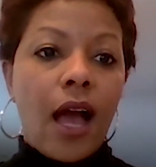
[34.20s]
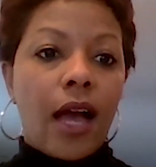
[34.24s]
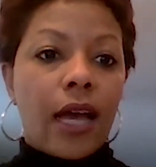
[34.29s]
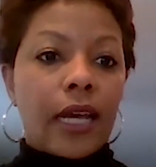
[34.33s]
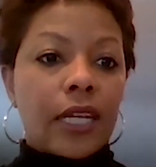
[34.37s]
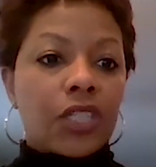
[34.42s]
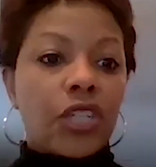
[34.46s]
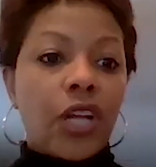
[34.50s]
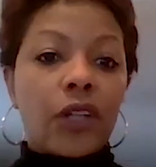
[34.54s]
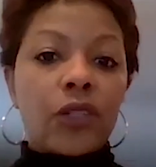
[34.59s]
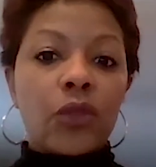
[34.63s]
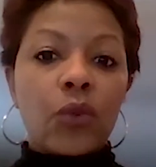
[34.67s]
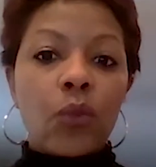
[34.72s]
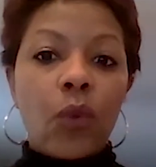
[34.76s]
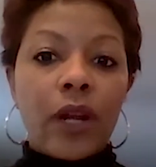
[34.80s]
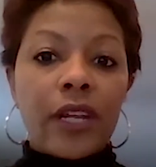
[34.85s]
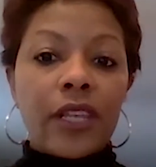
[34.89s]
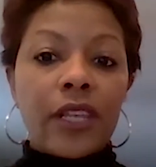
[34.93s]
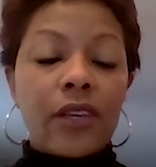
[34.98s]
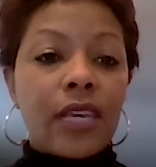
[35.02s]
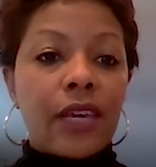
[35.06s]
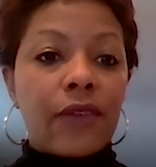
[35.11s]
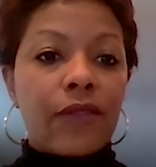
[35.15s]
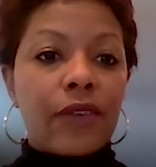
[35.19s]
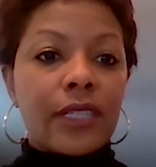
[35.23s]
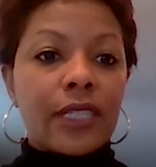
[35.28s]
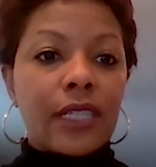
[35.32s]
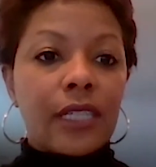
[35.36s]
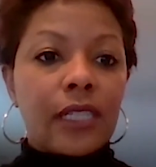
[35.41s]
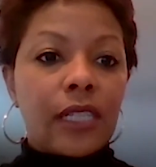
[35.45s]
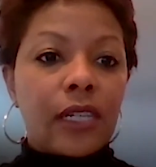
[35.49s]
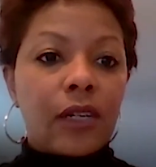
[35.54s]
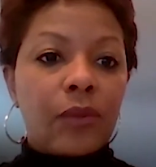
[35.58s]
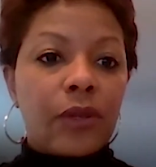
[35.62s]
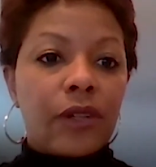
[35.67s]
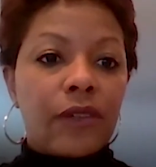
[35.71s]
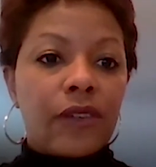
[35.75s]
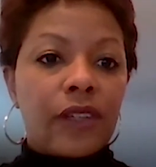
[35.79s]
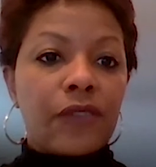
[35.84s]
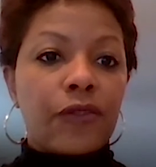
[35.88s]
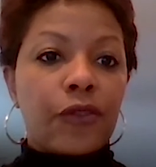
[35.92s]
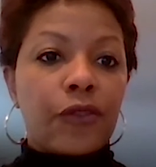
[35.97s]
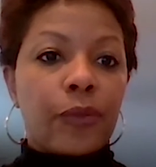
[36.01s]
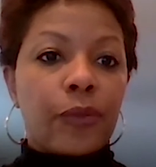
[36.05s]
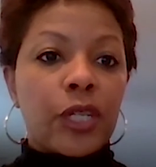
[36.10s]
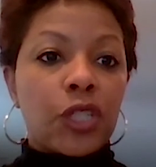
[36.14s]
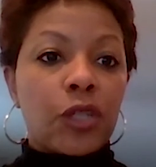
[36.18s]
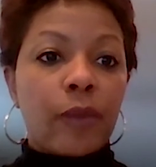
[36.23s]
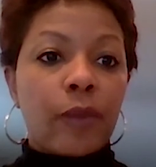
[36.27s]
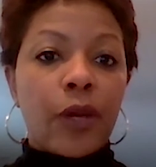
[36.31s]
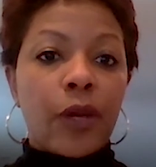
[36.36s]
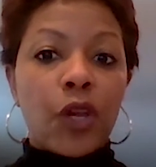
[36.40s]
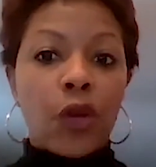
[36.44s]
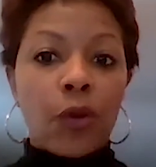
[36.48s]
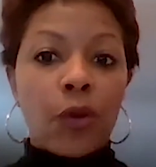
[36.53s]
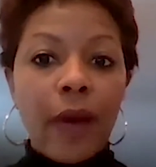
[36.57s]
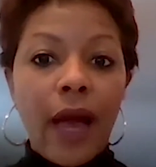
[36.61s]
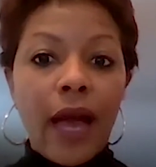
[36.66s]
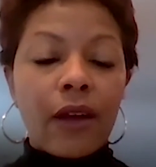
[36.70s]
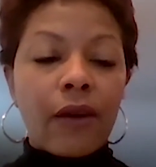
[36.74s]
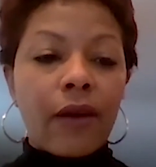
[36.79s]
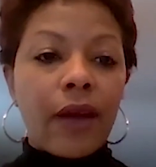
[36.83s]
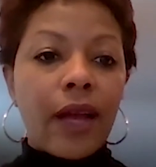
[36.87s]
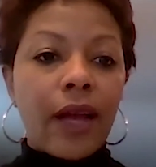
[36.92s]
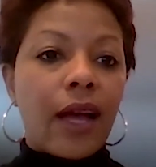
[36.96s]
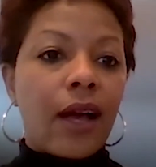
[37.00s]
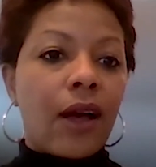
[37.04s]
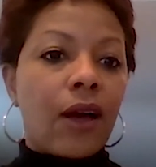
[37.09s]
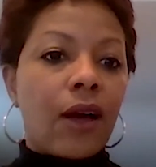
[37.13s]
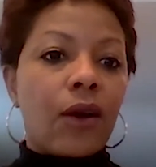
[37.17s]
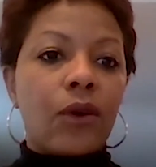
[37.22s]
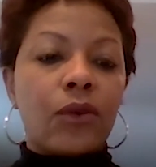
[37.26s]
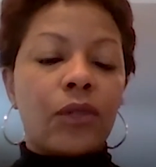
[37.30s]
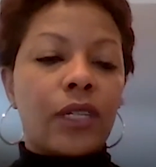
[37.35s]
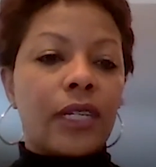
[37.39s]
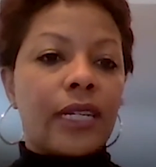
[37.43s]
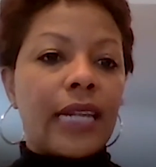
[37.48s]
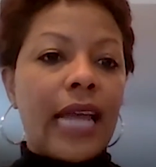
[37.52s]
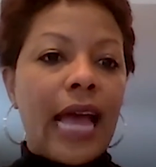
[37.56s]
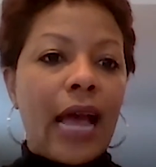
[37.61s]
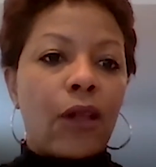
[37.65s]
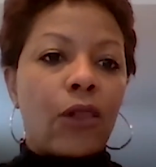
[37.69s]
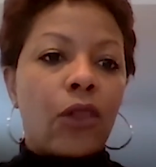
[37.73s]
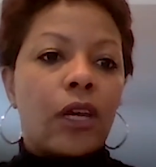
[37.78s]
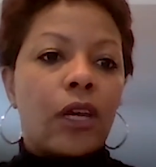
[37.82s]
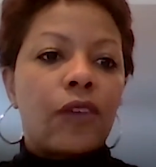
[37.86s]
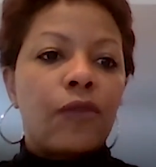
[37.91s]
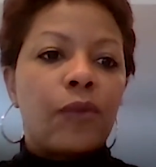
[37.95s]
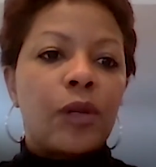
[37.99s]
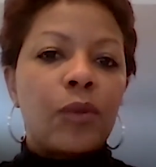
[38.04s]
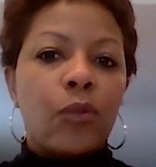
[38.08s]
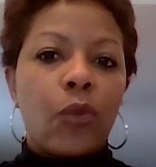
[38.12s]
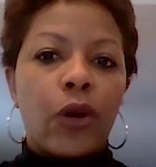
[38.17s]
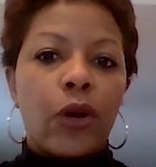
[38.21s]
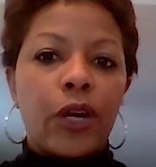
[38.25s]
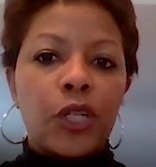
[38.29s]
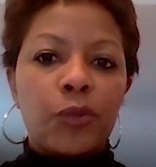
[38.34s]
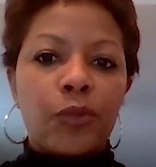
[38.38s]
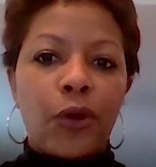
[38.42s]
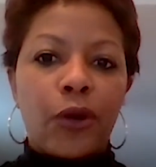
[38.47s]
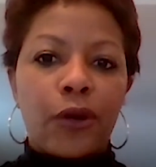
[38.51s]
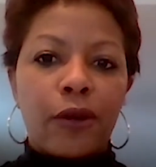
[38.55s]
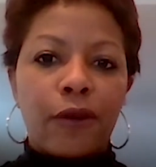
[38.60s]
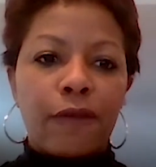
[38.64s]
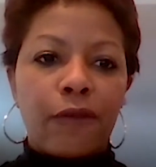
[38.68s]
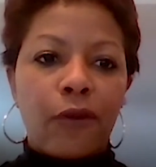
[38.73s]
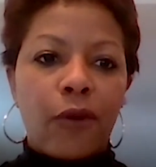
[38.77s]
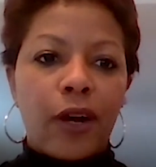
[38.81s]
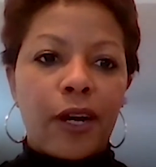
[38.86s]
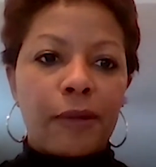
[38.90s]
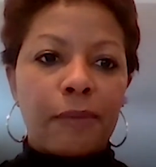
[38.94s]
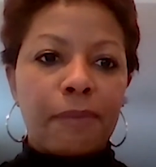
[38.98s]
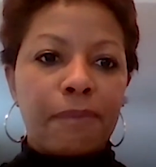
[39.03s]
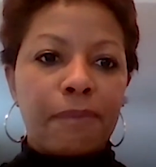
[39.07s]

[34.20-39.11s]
Sheldon, why don't you give us a little bit of information about your background and how long you've been a mortgage broker for?